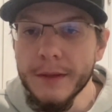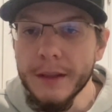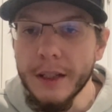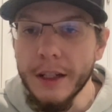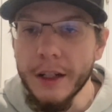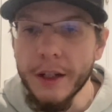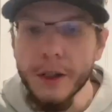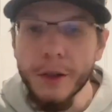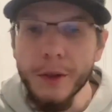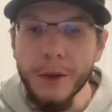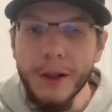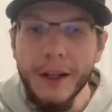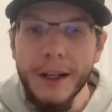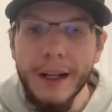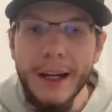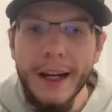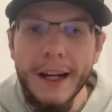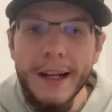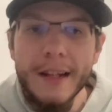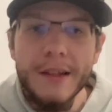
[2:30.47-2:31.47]
Garrett Greene
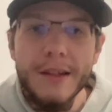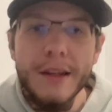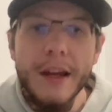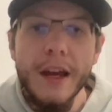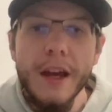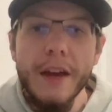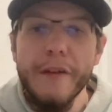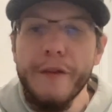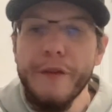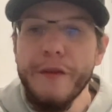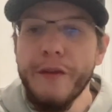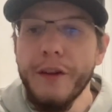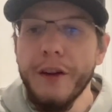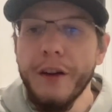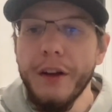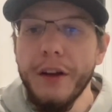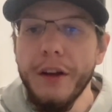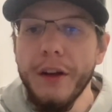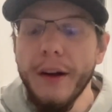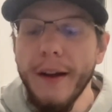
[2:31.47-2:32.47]
has a
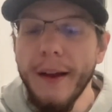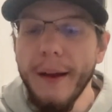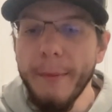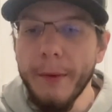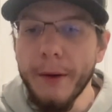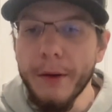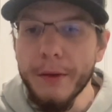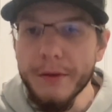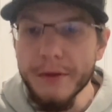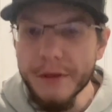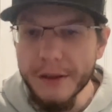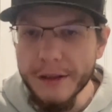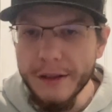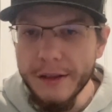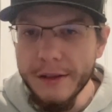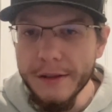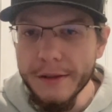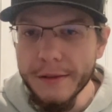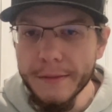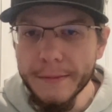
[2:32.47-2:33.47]
phenomenal
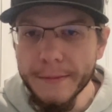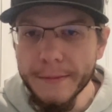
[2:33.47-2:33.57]
season,